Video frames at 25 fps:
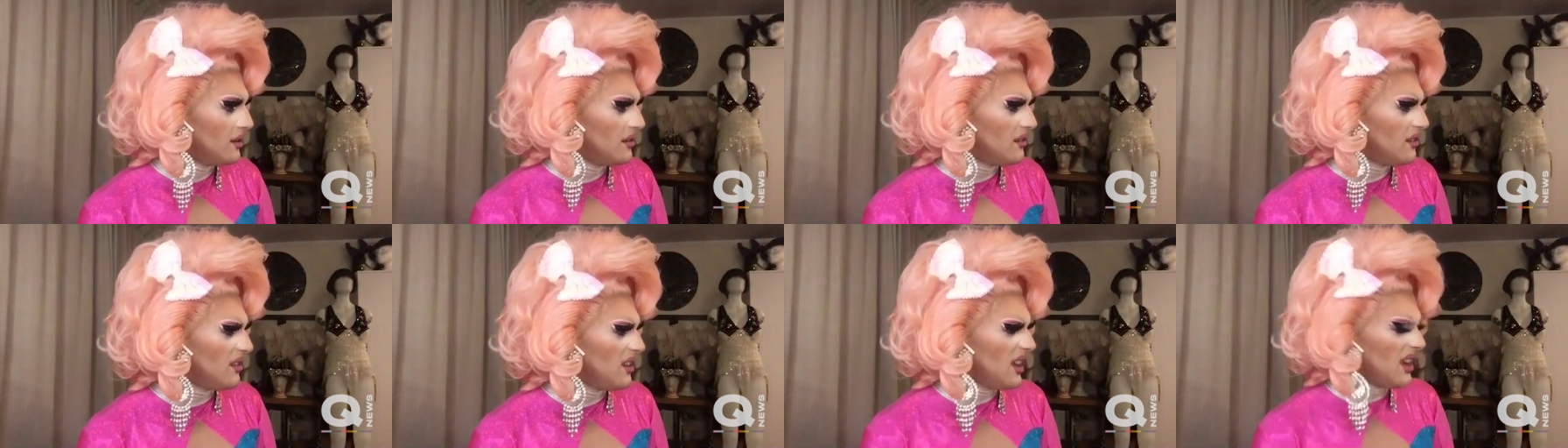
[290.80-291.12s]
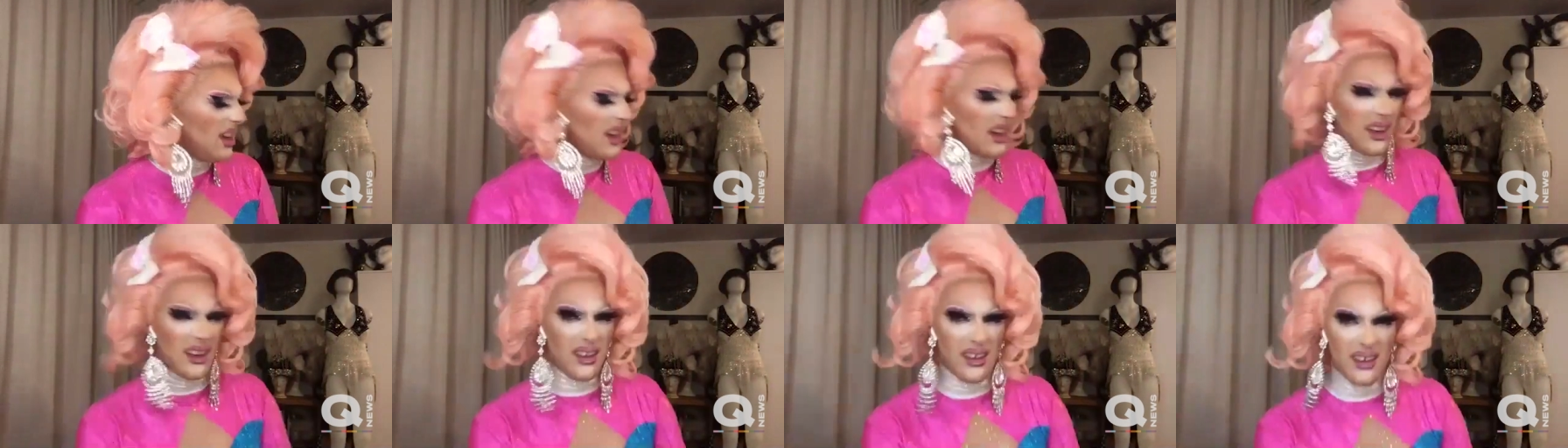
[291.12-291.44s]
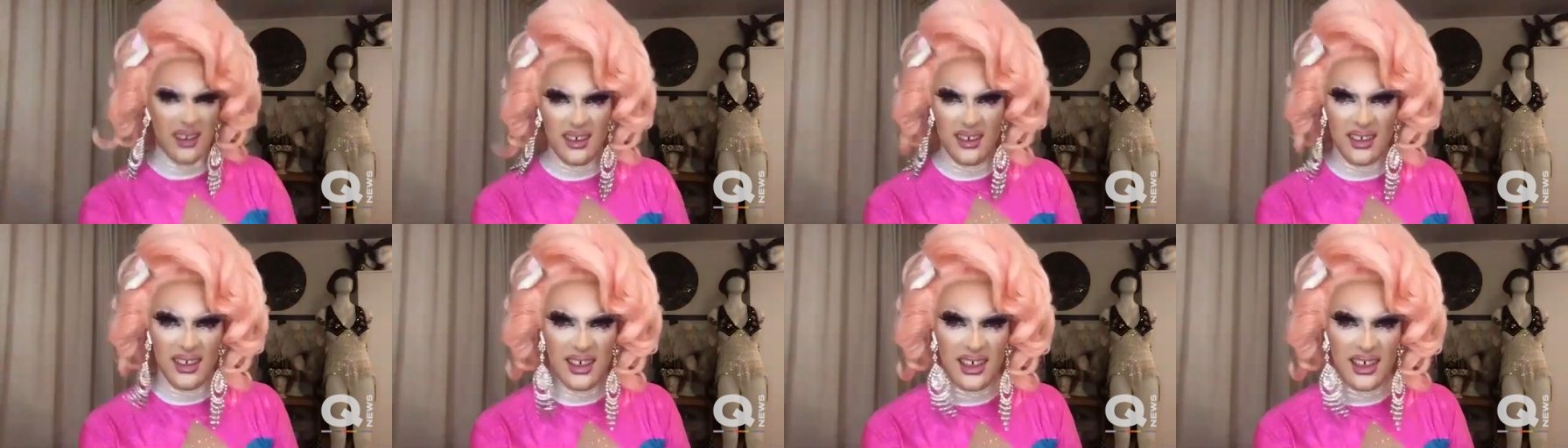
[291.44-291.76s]

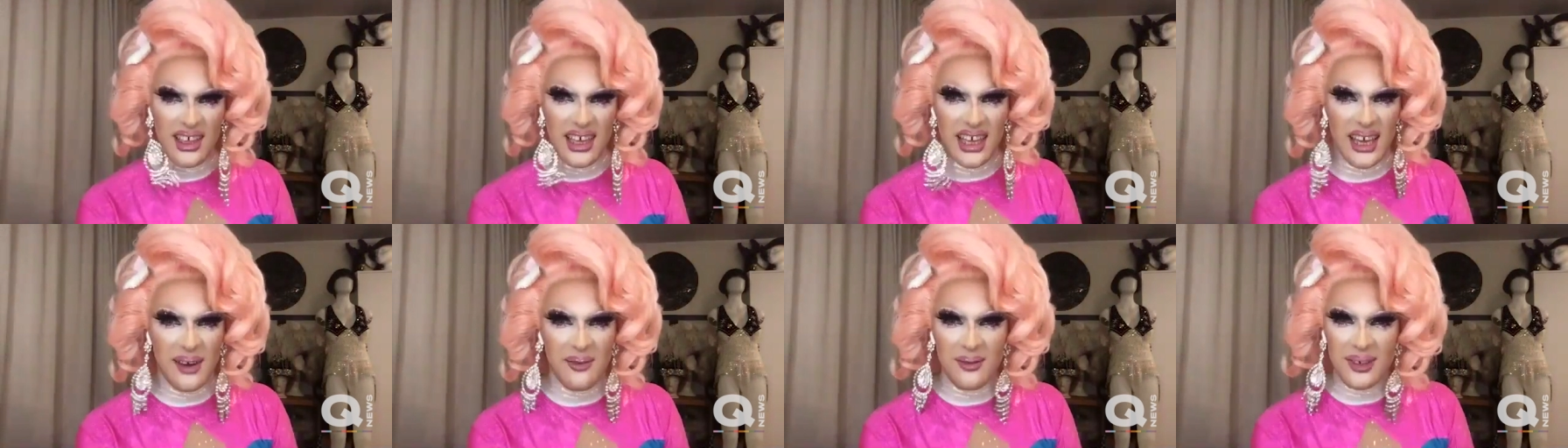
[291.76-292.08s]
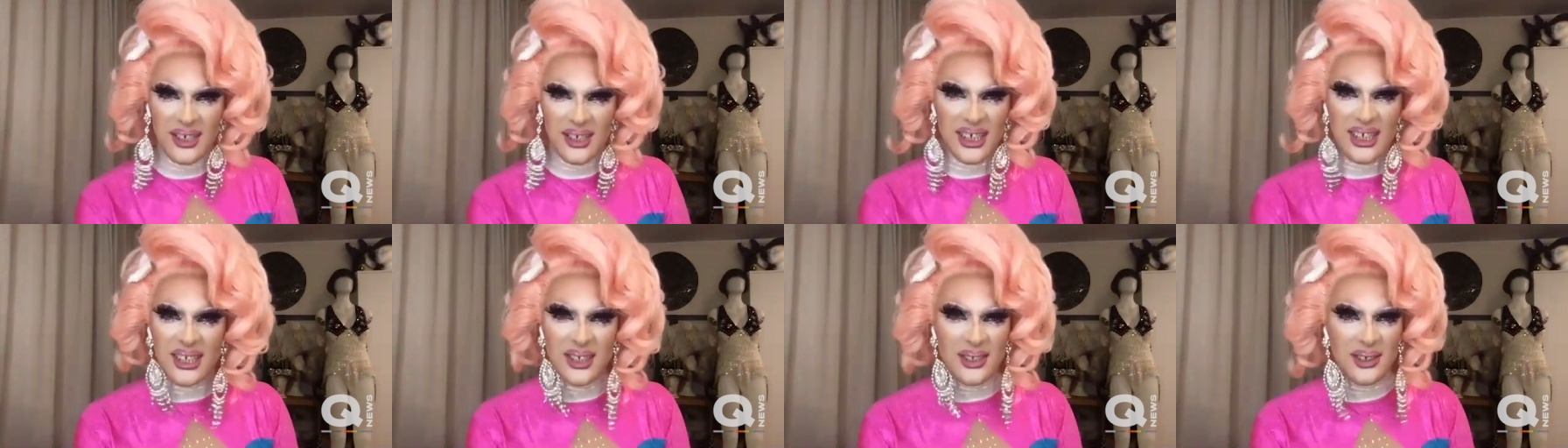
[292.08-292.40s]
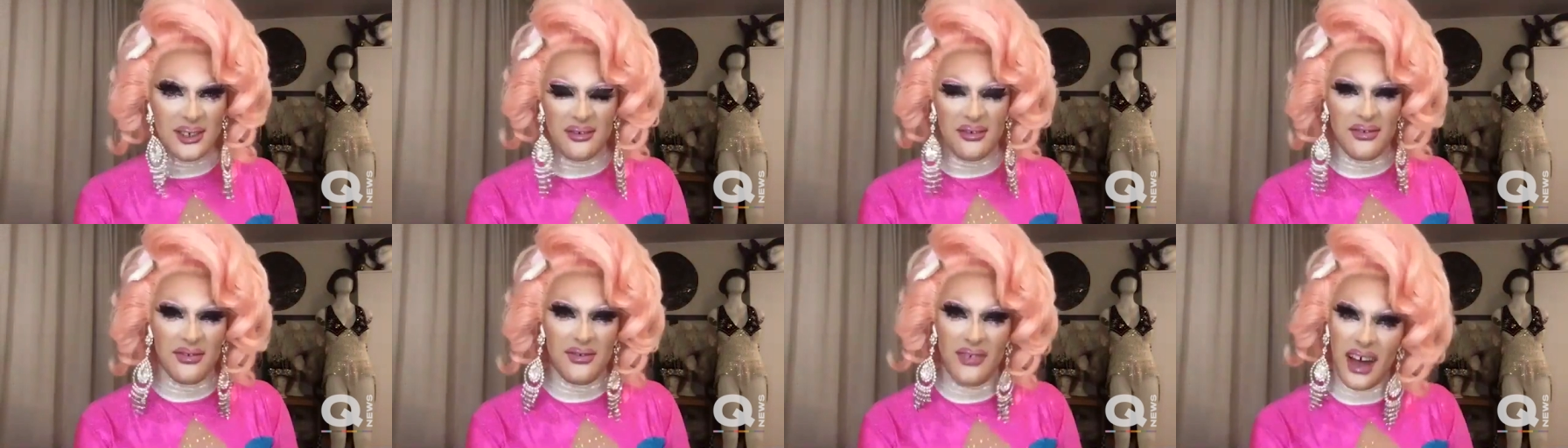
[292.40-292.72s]
It was just
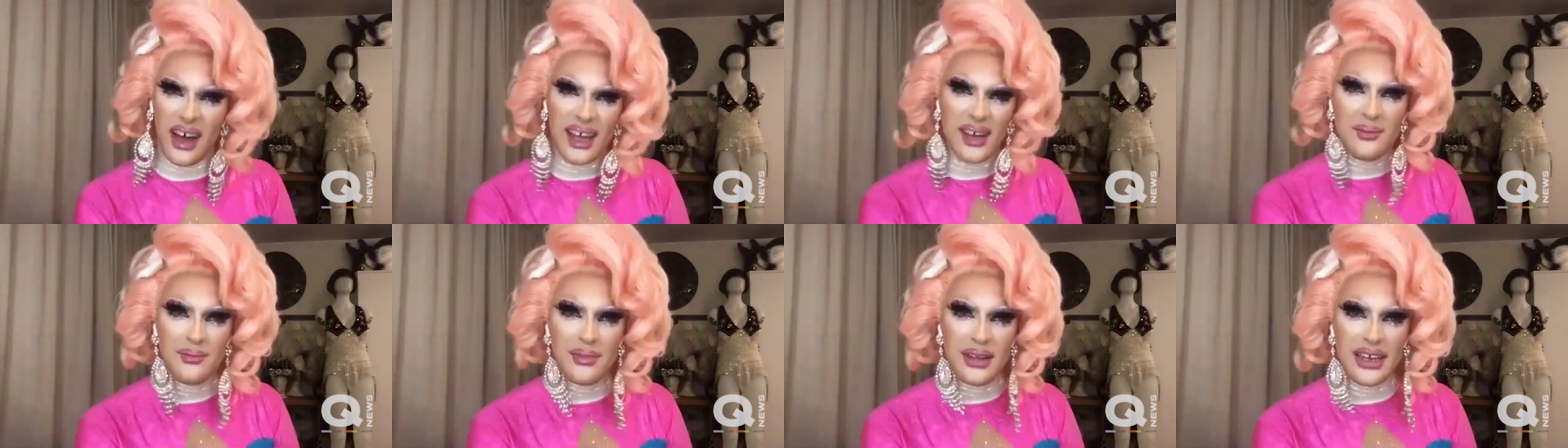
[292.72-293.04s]
sort of fun.